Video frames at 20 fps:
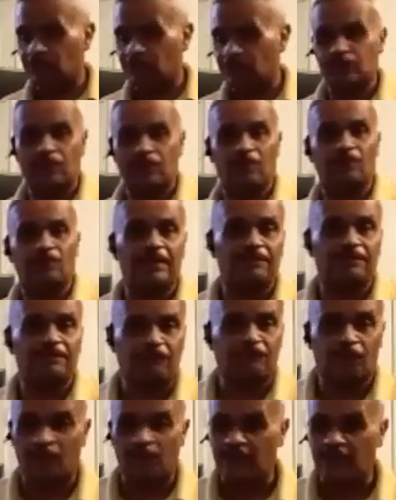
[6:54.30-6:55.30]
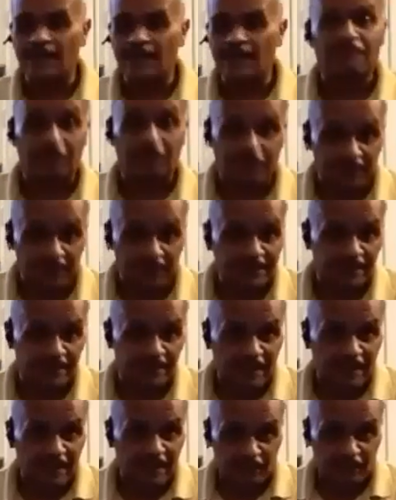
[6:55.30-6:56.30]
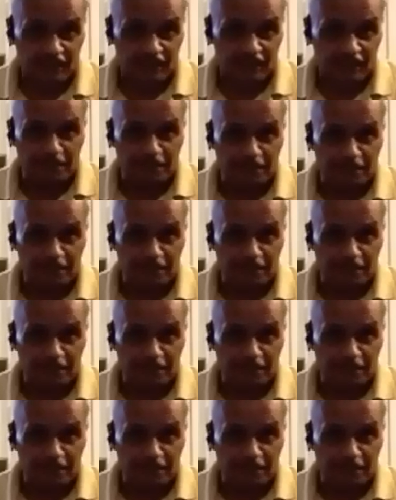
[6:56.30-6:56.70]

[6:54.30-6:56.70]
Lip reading: So therefore, for instance, I'm going to play a